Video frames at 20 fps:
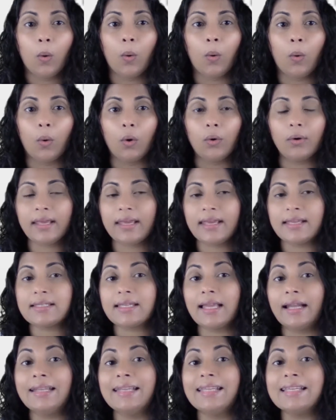or
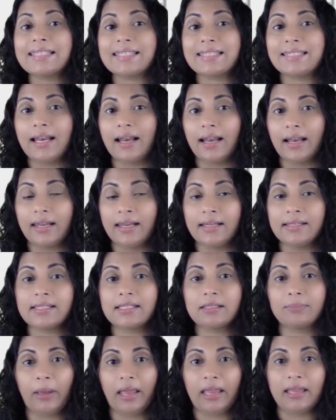is distal in
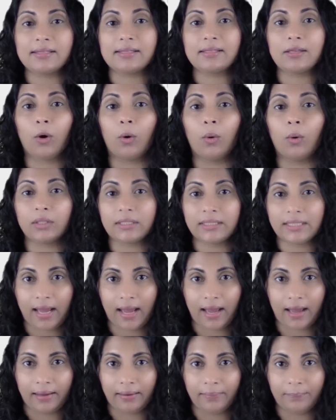space or
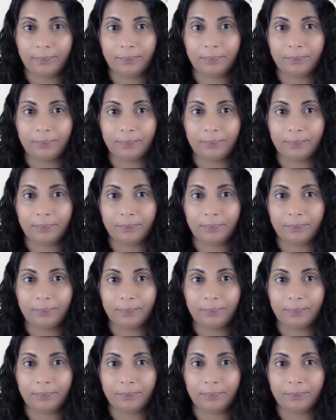time,